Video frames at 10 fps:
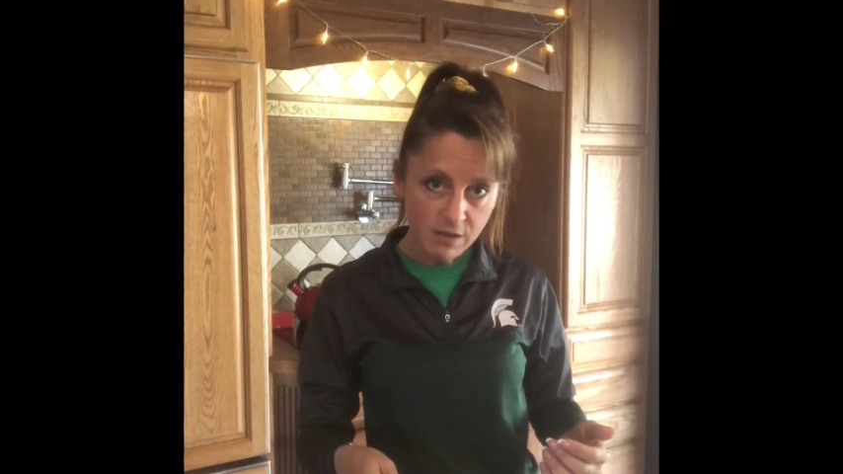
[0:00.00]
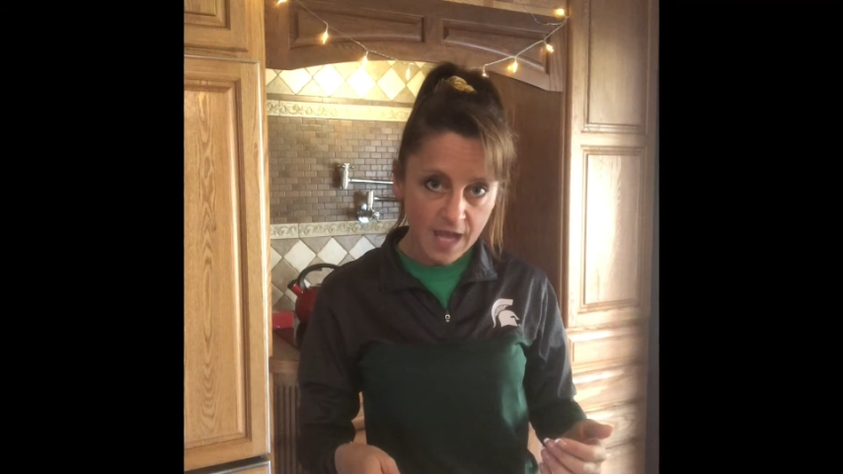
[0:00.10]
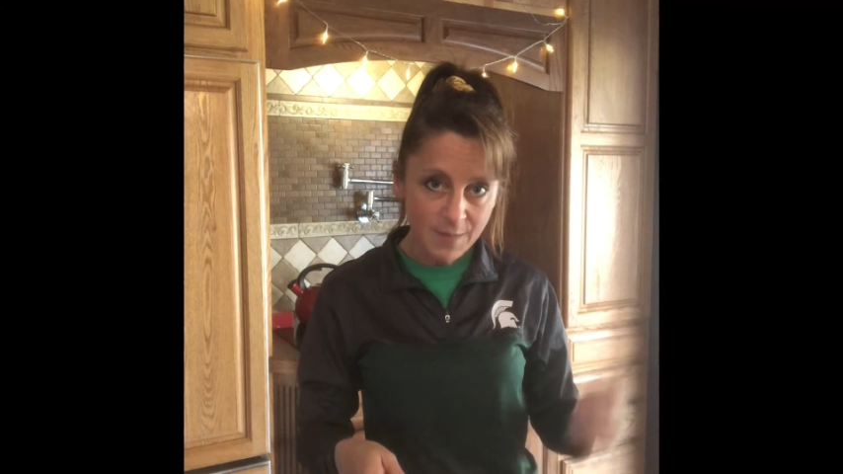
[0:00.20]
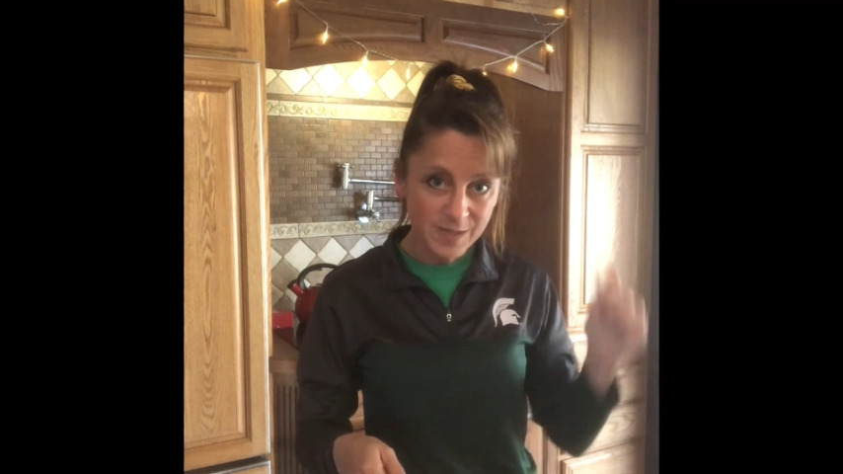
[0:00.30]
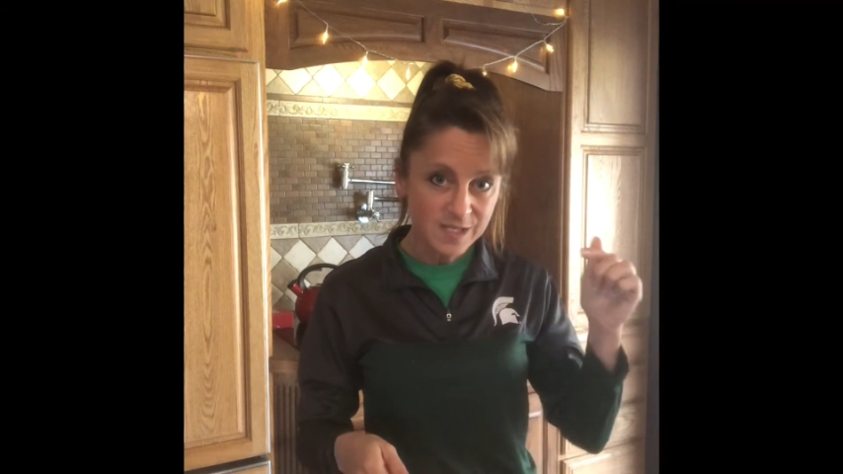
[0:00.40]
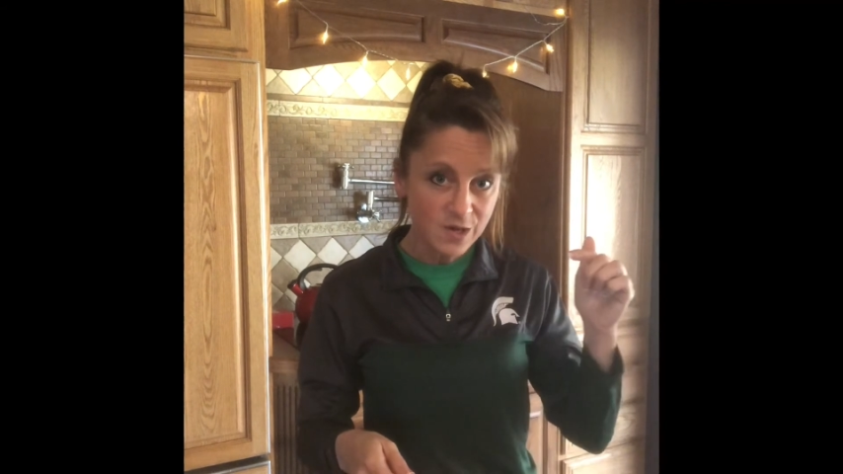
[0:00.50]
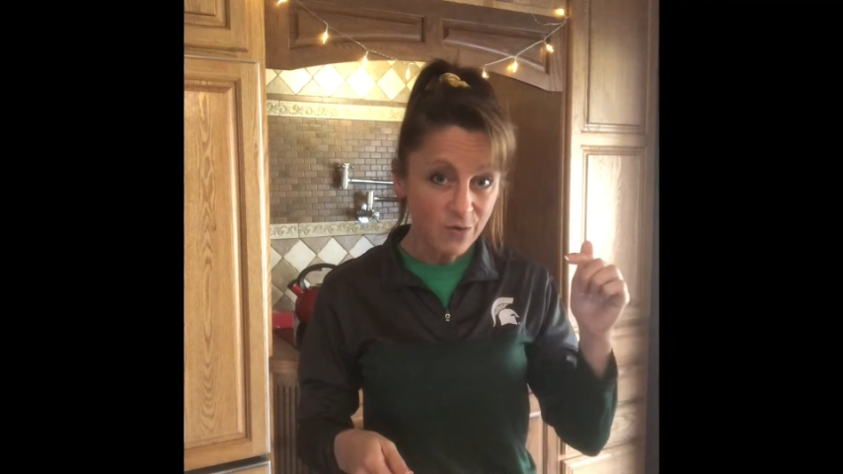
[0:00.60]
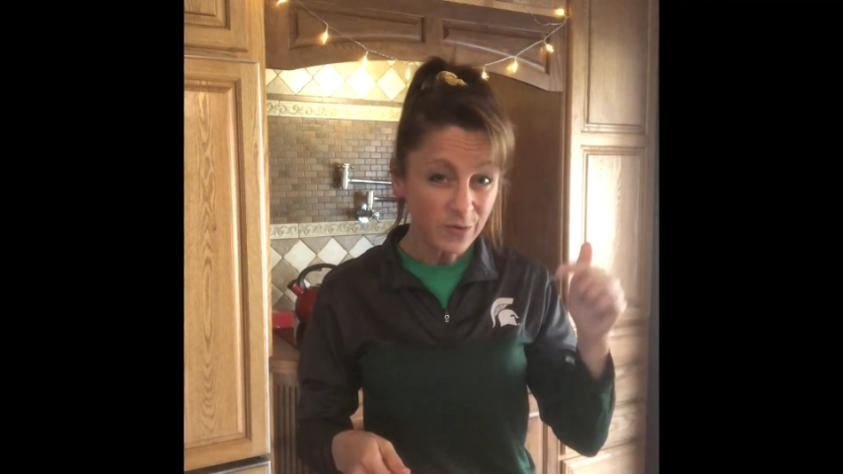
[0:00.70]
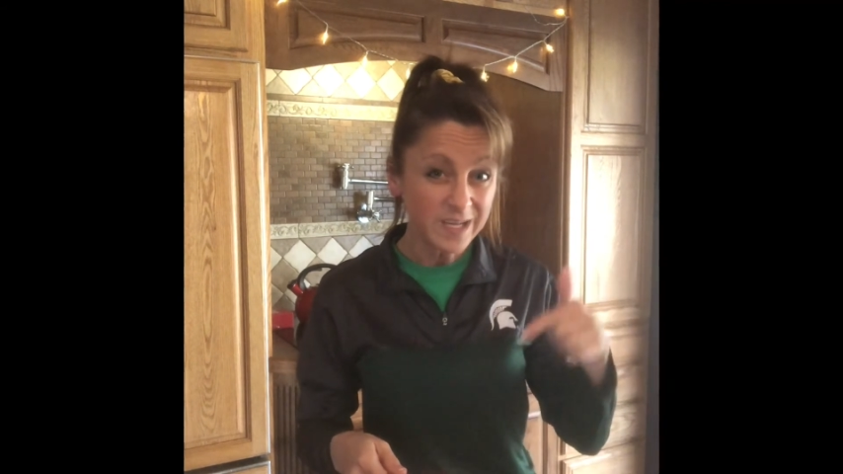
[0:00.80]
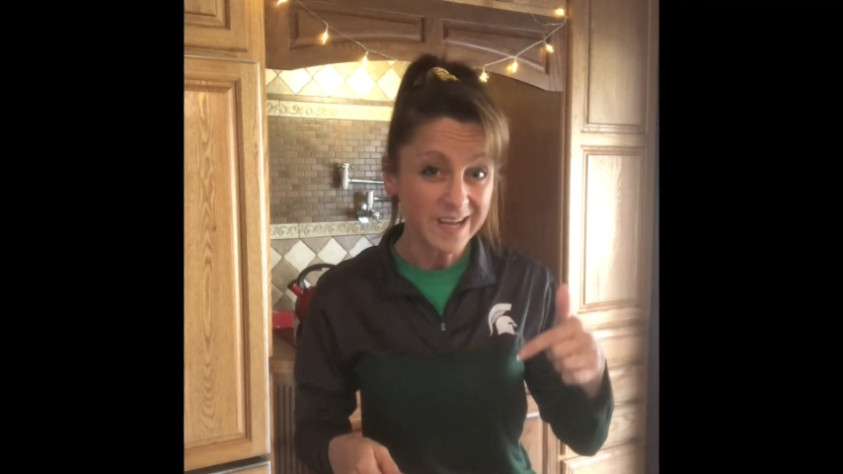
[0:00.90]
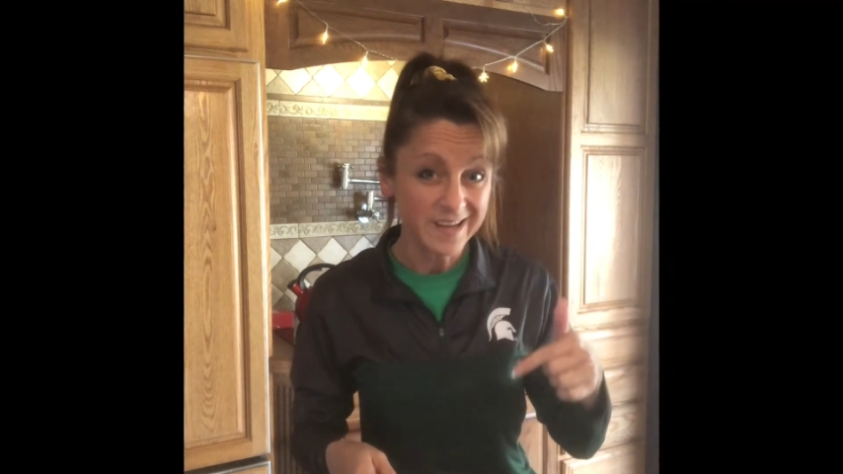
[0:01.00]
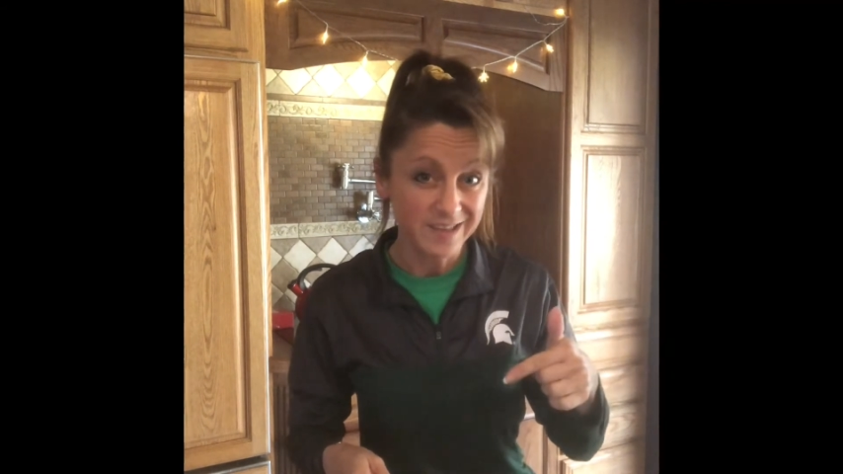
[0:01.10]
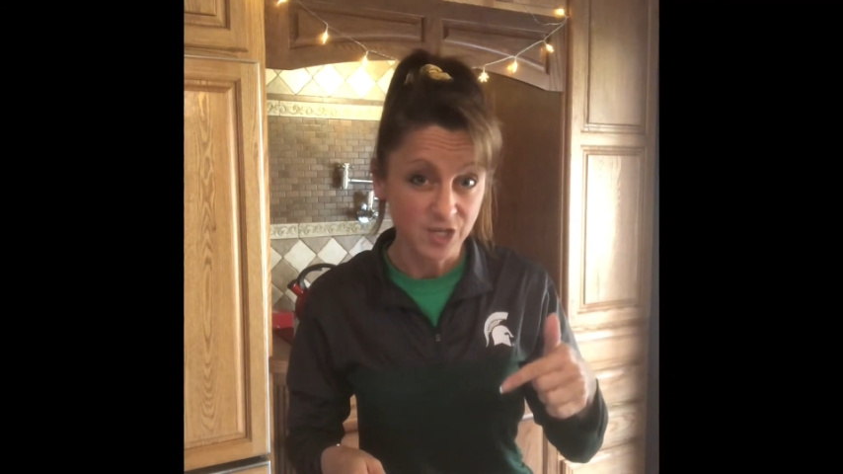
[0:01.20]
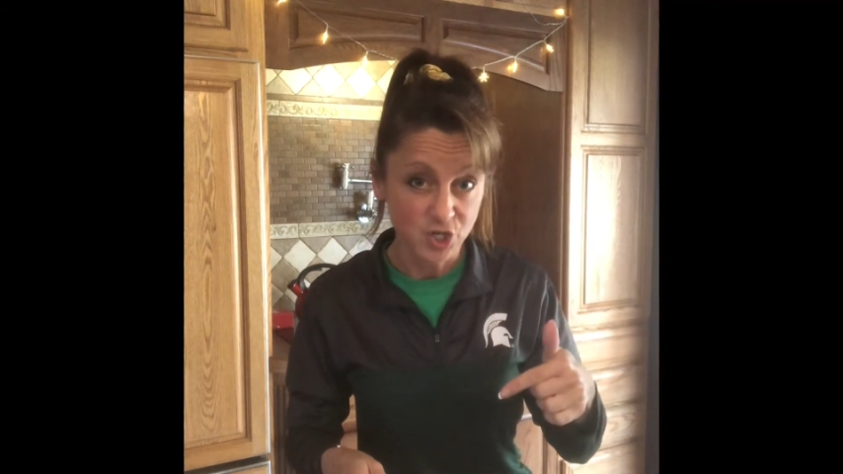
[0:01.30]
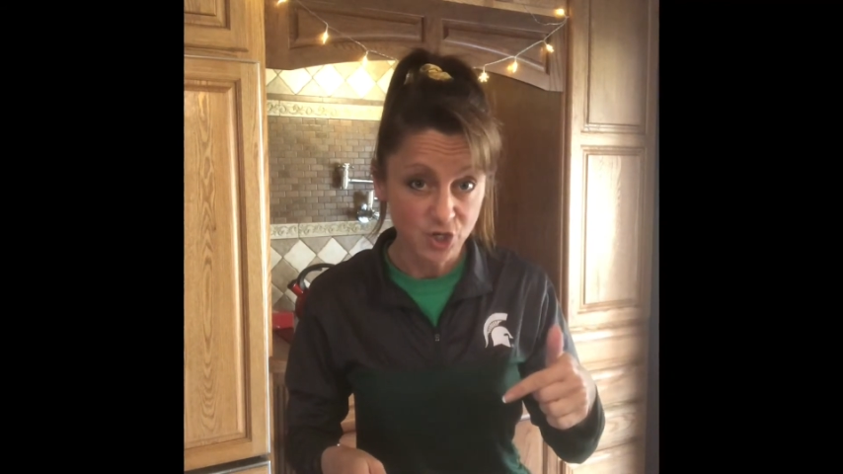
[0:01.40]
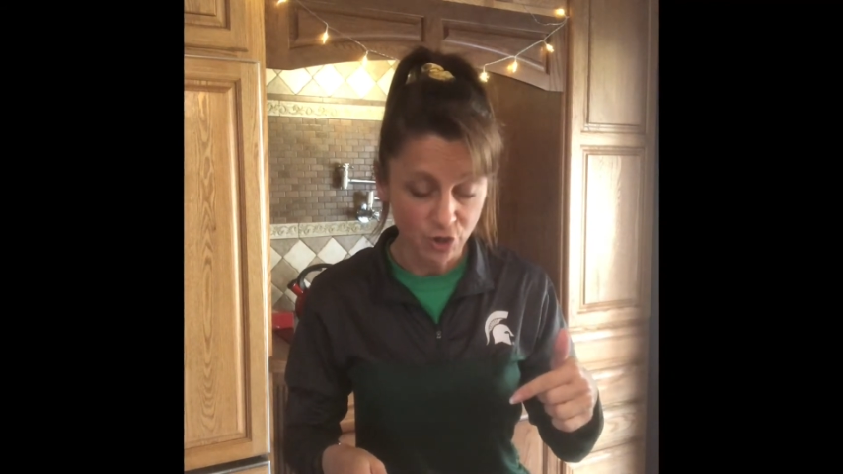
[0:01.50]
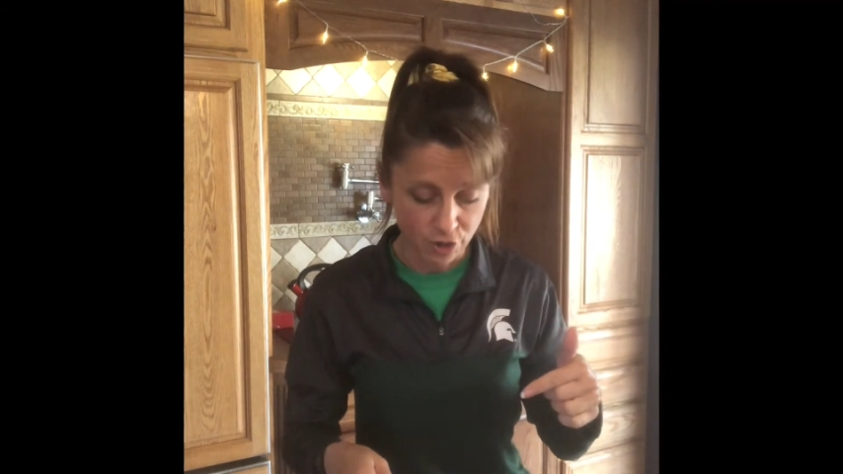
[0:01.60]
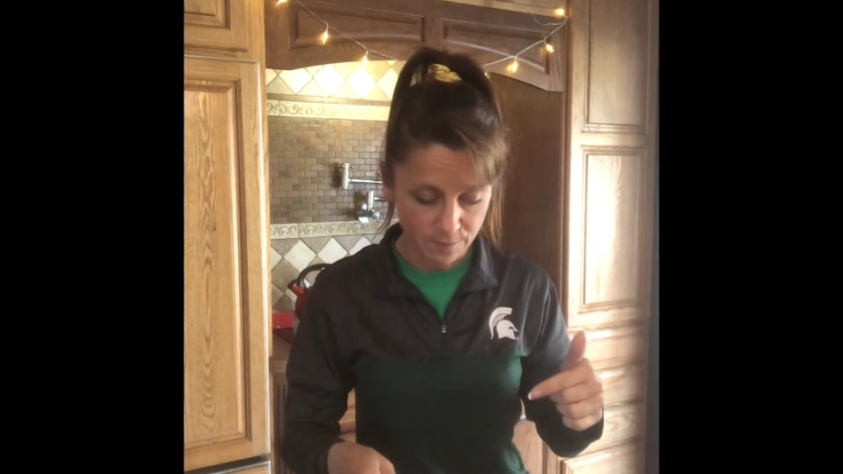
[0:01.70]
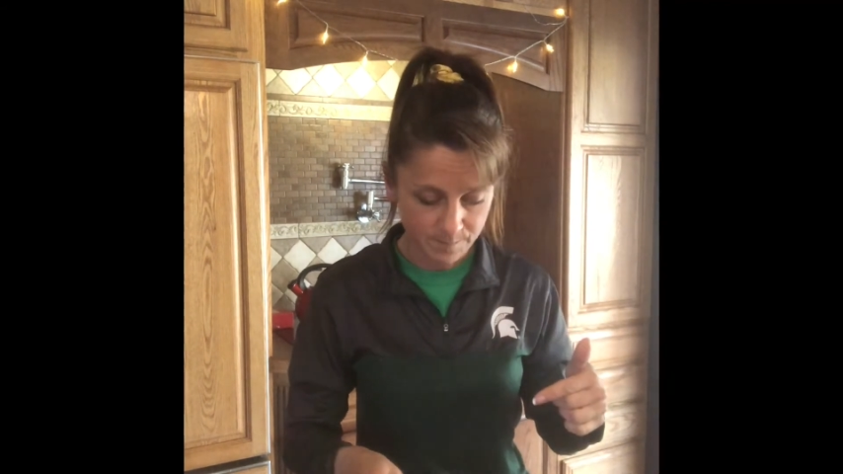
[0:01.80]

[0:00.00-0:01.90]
happens when you add the sugar.